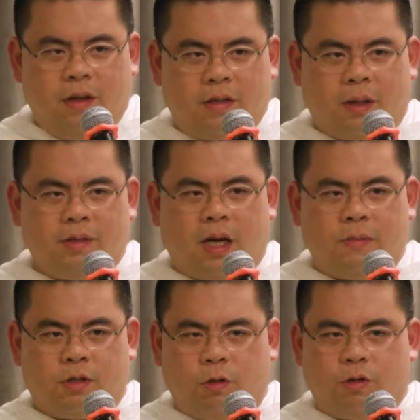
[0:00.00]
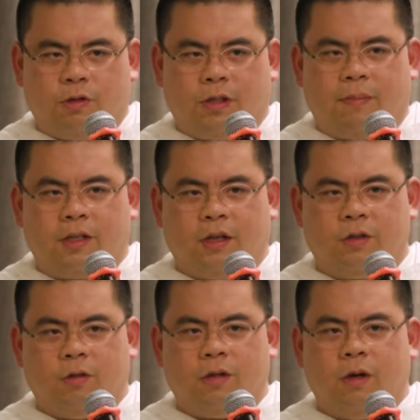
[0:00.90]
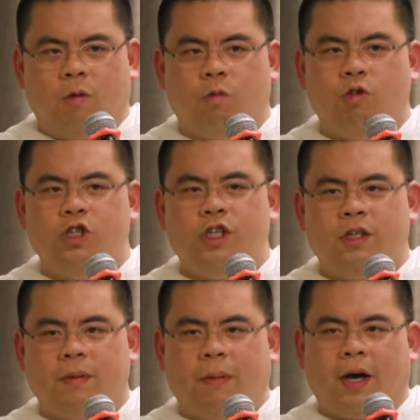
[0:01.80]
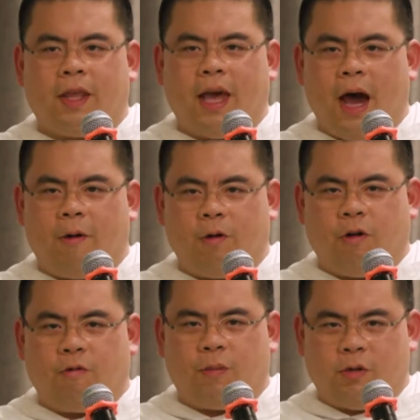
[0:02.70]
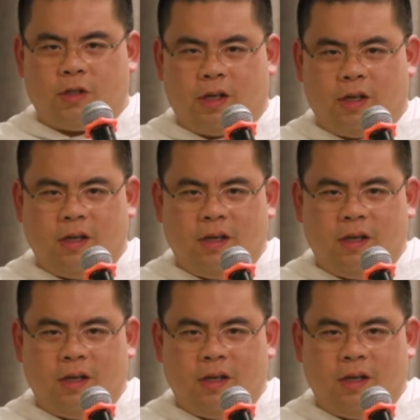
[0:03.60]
sometimes also subtitled "Wounded by the Arrow of Beauty."